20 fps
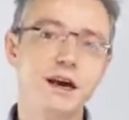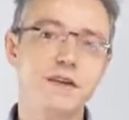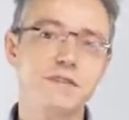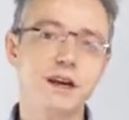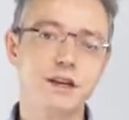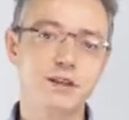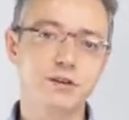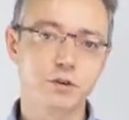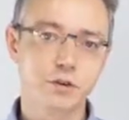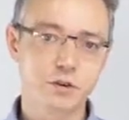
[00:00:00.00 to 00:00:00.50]

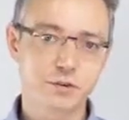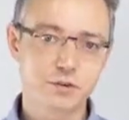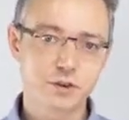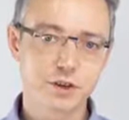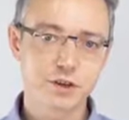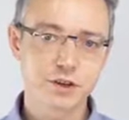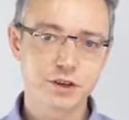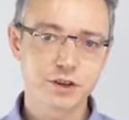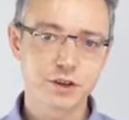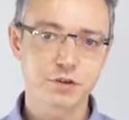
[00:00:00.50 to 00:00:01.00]
then
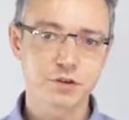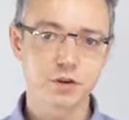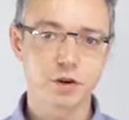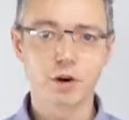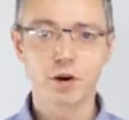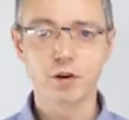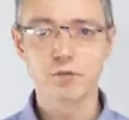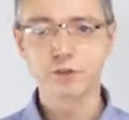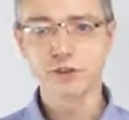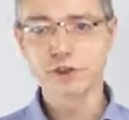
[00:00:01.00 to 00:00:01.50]
coefficient
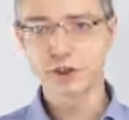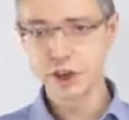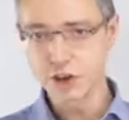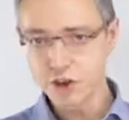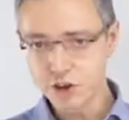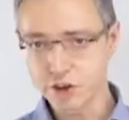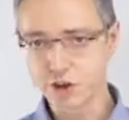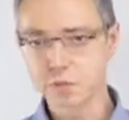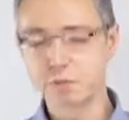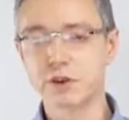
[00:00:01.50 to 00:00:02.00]
of
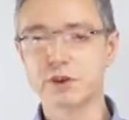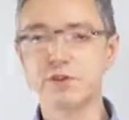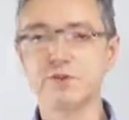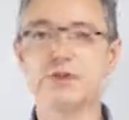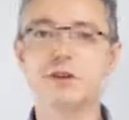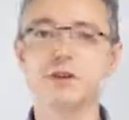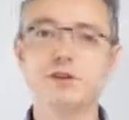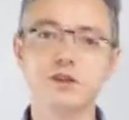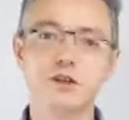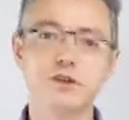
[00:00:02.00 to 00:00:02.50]
kinship
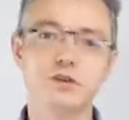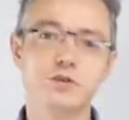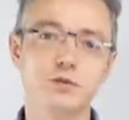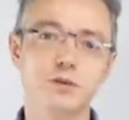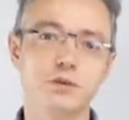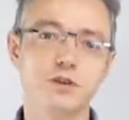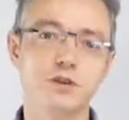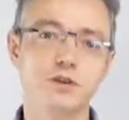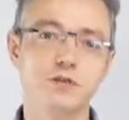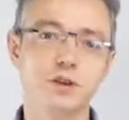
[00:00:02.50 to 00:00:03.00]
between these
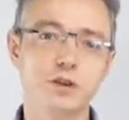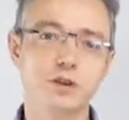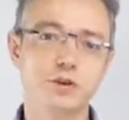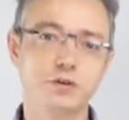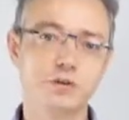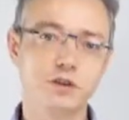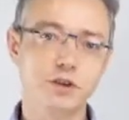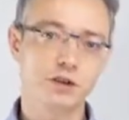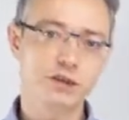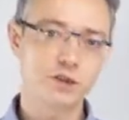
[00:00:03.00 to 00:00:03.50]
two
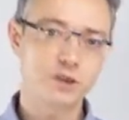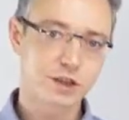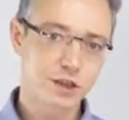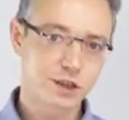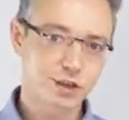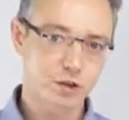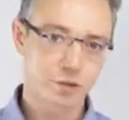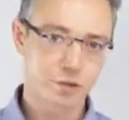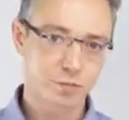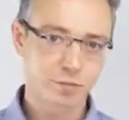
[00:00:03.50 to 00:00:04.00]
individuals is
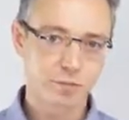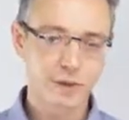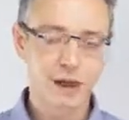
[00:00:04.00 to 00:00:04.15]
0.